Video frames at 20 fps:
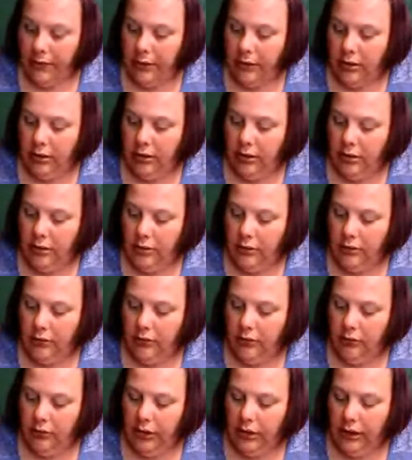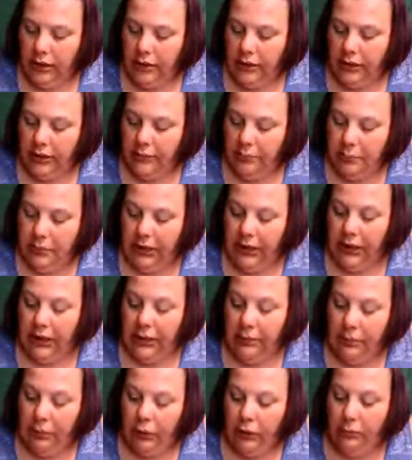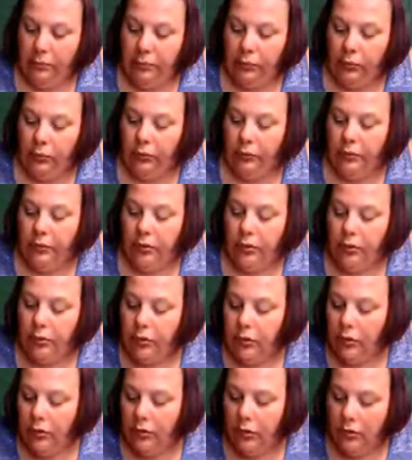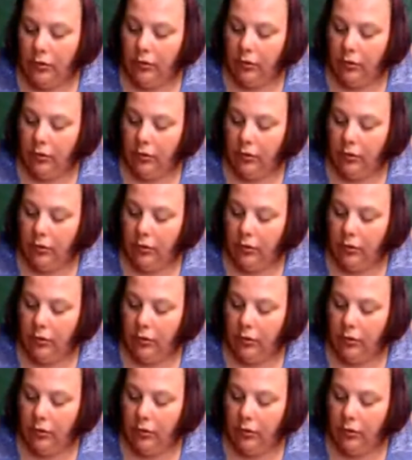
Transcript: and you got these pinky purples,